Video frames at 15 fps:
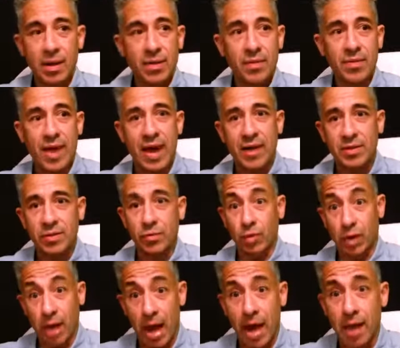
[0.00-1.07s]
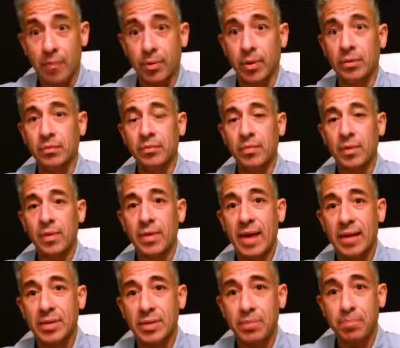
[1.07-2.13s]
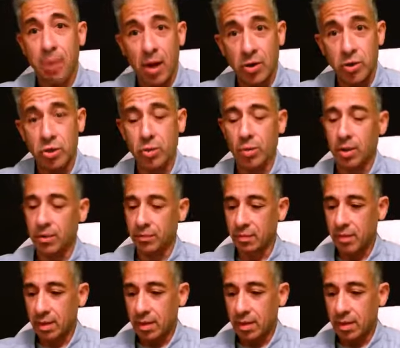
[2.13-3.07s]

that's reliable, that's punctual,